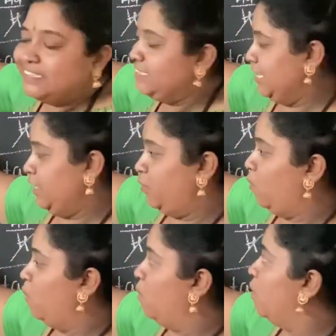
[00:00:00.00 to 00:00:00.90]

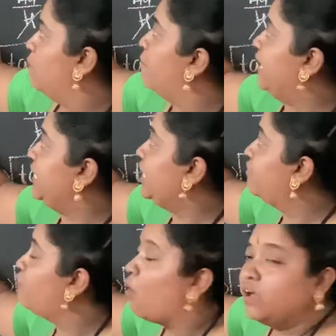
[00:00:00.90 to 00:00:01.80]
0. By
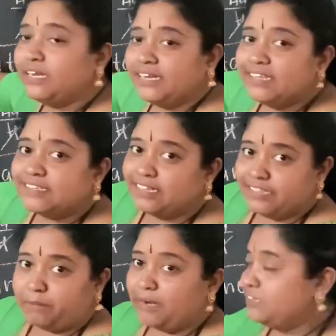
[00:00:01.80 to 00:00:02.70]
default, it is
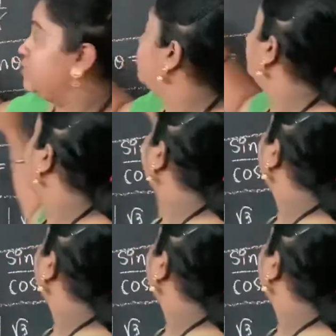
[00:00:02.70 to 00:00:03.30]
nothing but 0 by